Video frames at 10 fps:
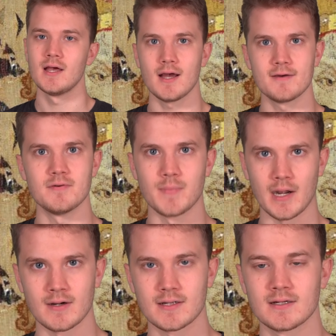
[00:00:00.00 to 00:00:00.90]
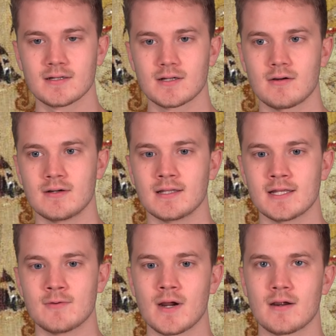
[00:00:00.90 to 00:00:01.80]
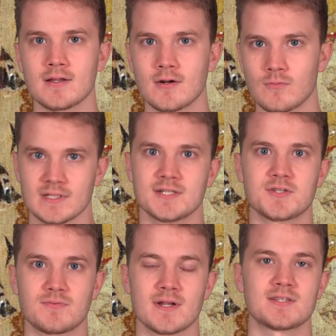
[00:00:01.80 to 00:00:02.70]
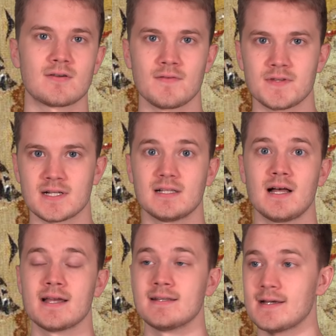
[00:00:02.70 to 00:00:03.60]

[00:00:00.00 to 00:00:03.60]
of America currently where, you know, religious rates are on the decline.